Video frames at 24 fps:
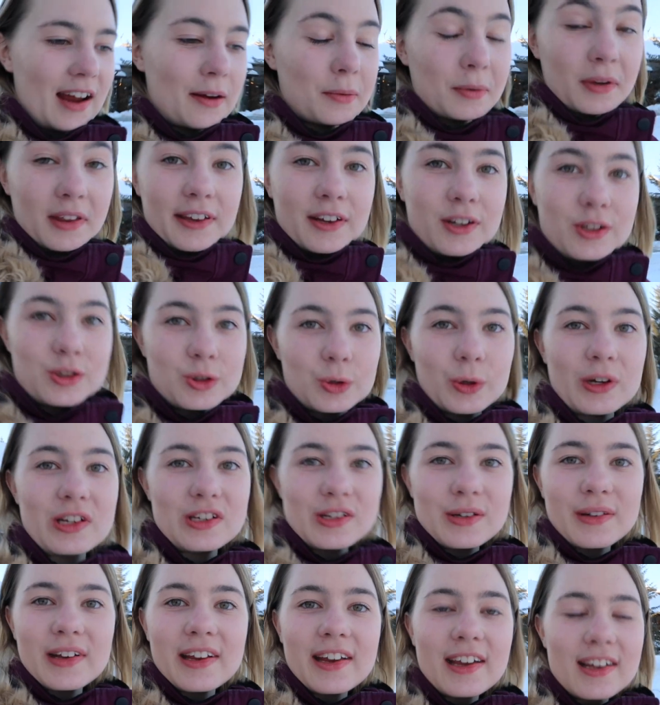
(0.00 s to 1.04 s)
I really enjoyed
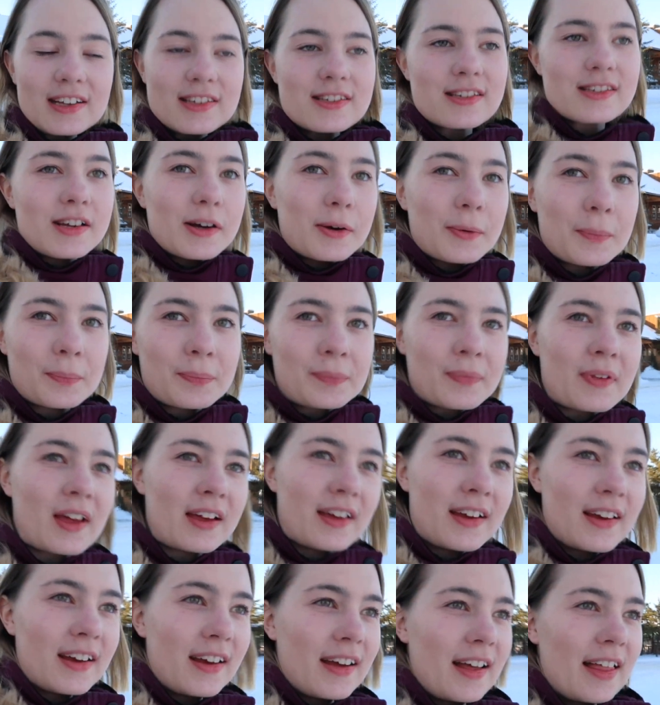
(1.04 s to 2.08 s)
doing it, so
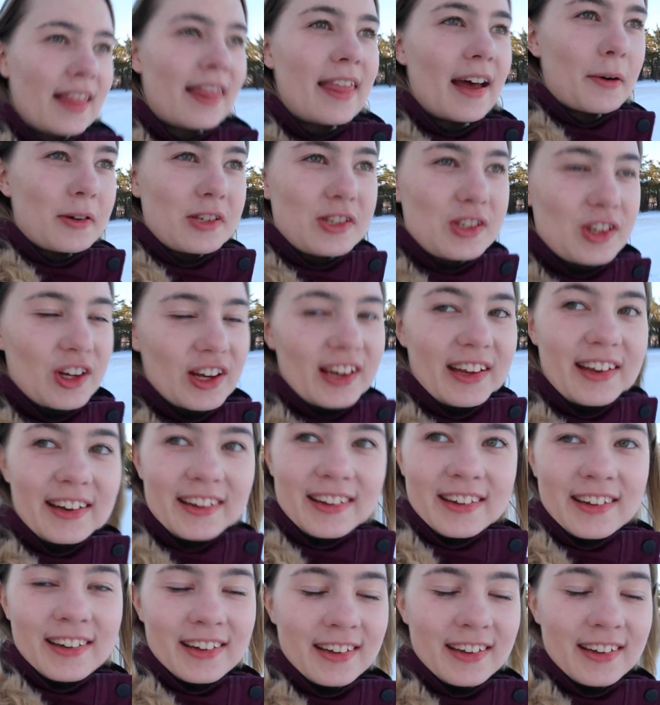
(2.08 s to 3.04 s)
that was good.